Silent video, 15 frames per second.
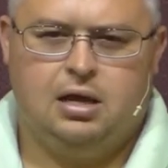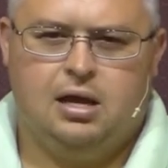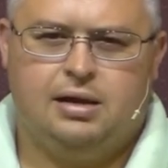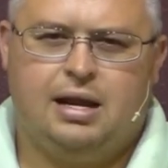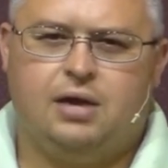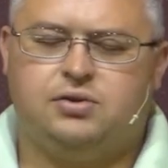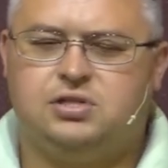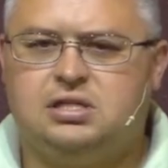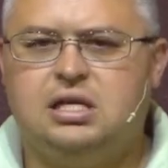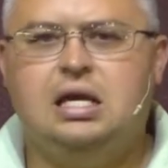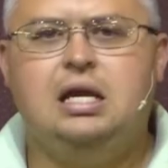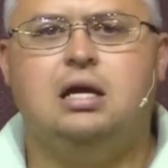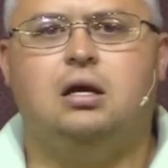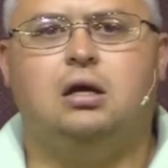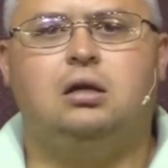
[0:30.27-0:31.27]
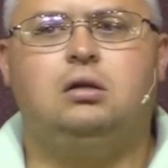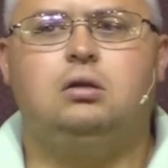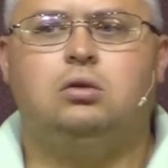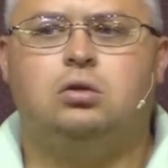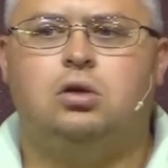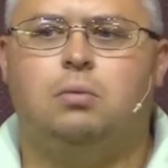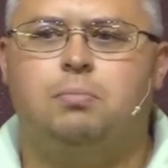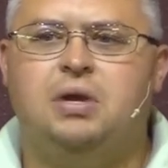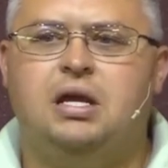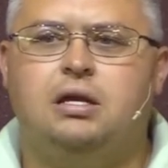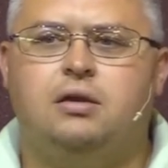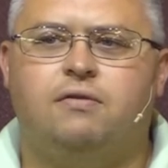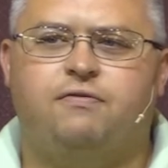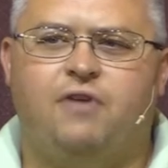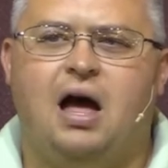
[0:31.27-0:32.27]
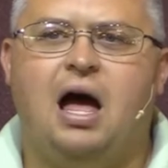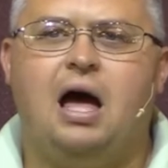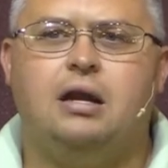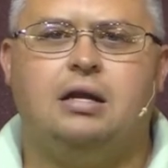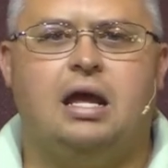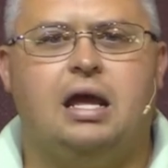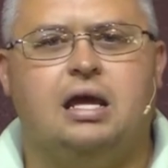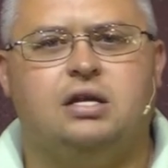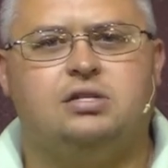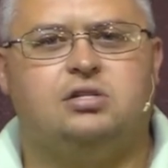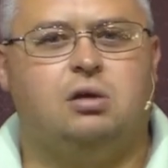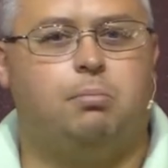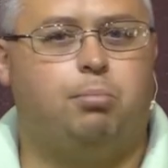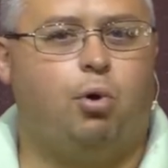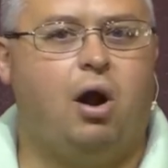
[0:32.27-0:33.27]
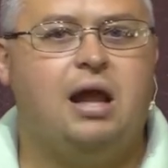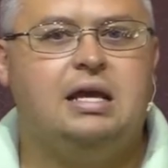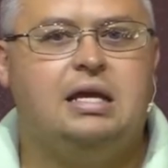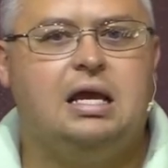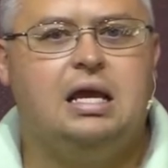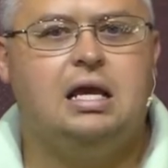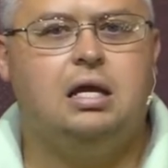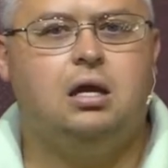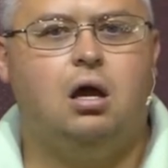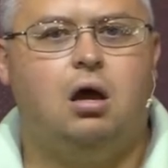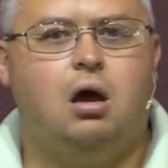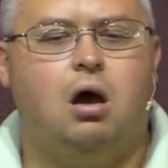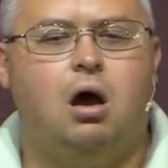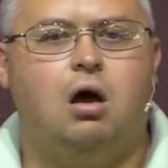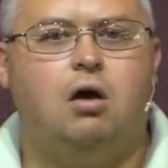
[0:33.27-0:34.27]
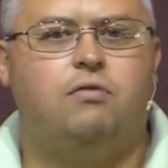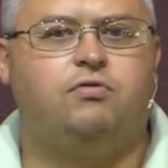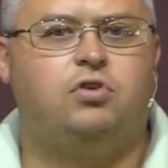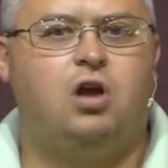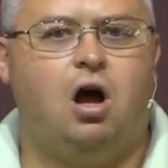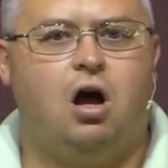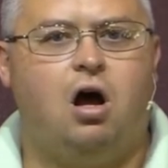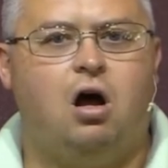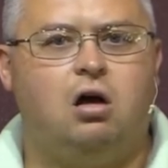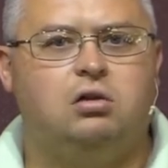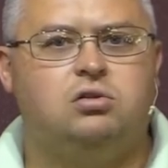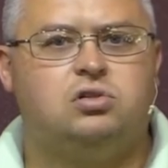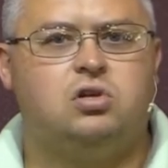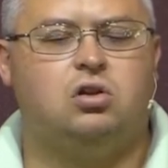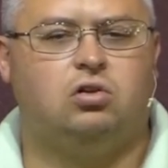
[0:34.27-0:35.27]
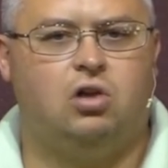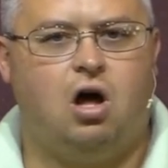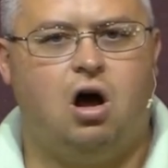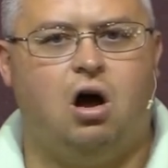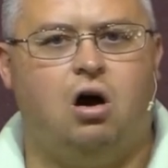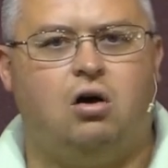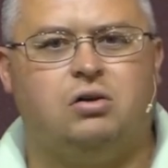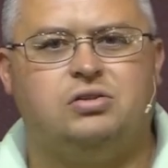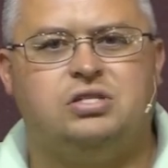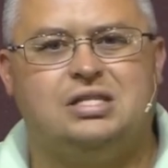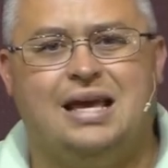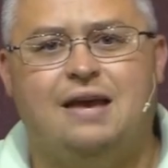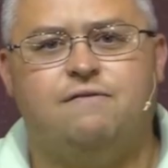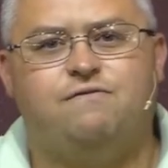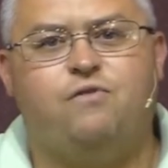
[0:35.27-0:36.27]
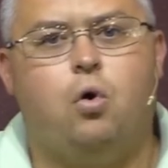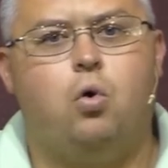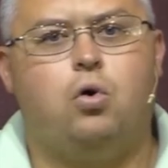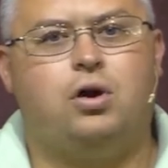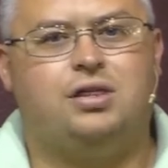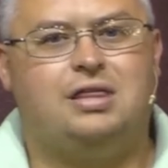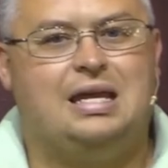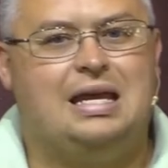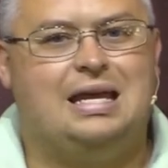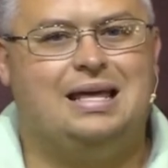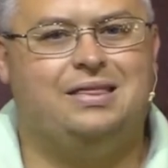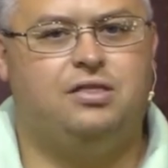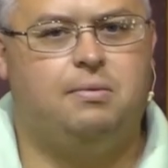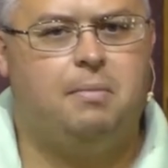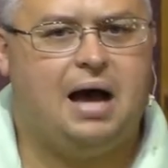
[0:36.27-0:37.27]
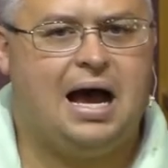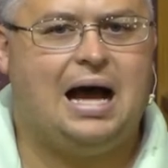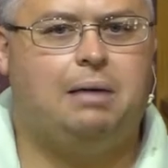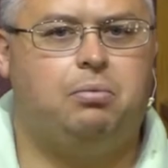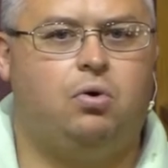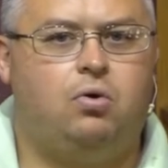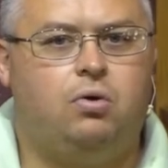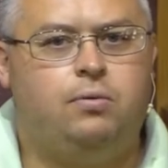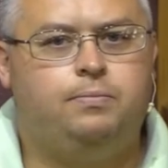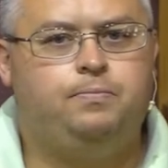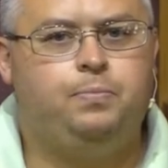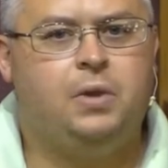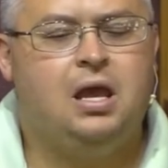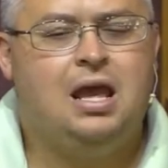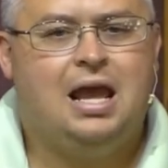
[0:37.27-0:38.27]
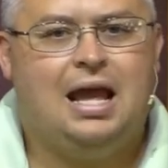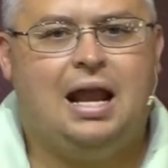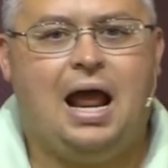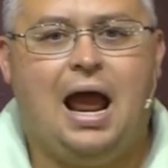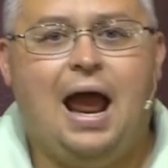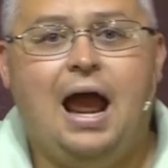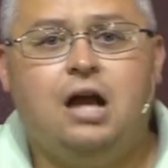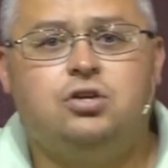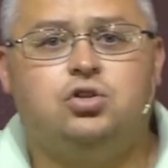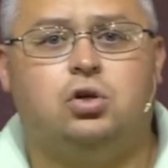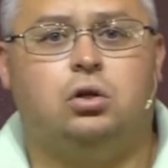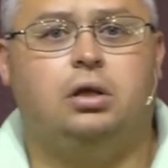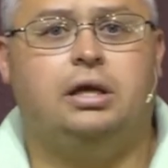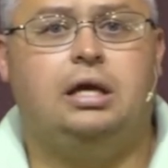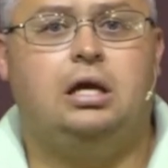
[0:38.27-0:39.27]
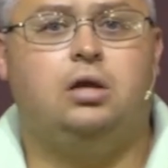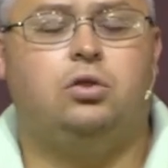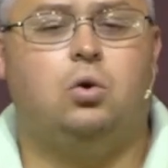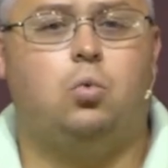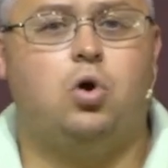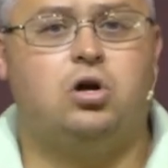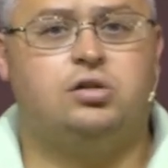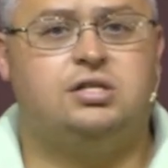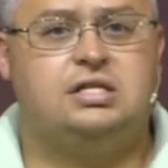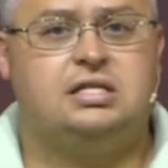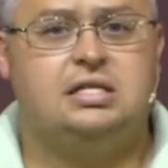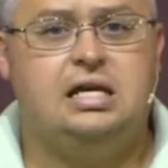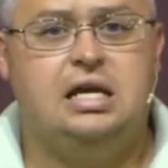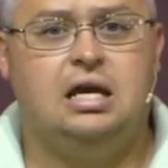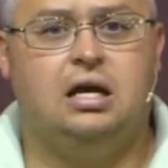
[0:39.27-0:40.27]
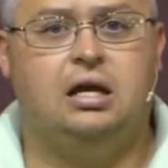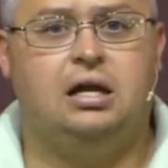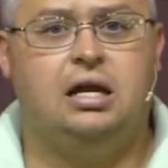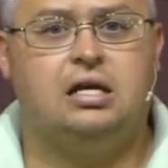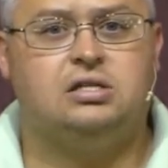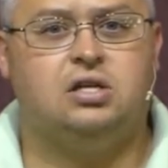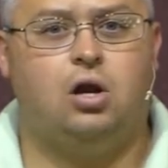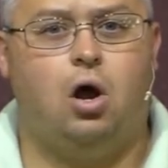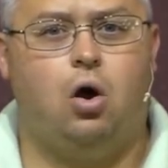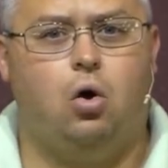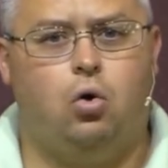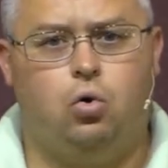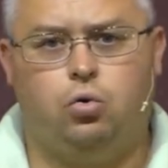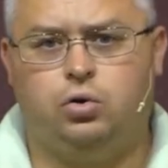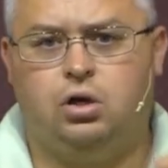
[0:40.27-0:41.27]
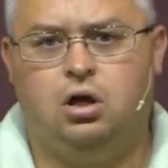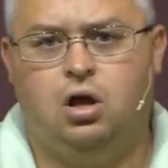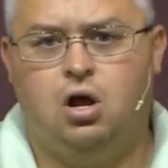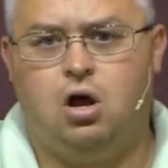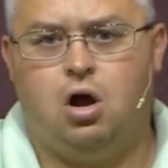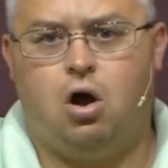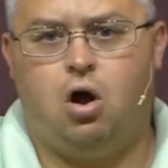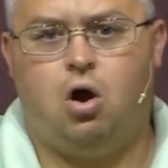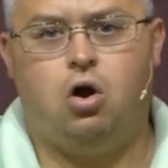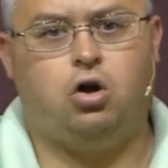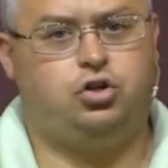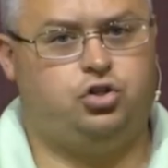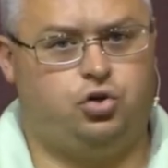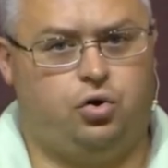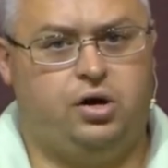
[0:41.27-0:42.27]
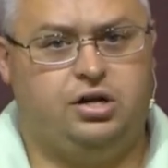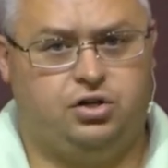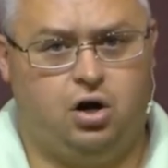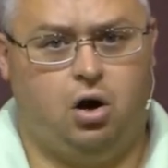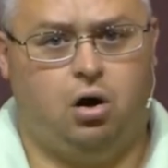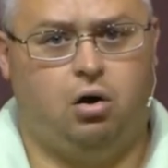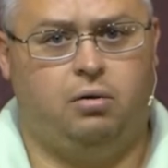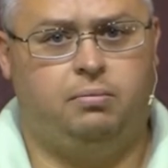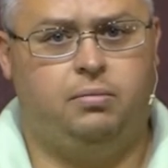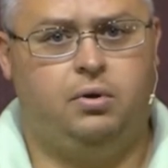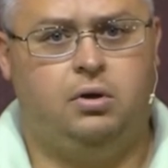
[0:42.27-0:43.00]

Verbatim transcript: Now, sin could be defined as the breaking of God's law set forth in the Bible. And actually, the word sin is an old archery term,